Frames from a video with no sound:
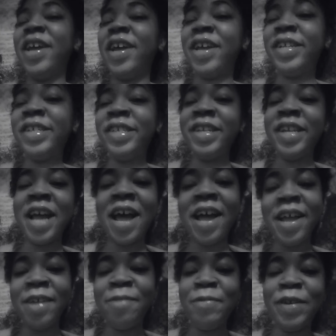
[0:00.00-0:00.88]
and see,
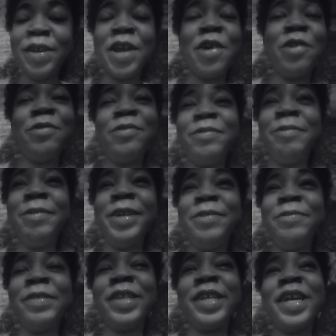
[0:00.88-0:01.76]
I even know
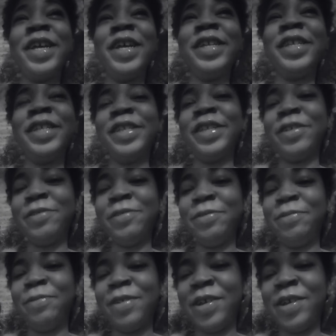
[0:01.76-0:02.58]
cousin to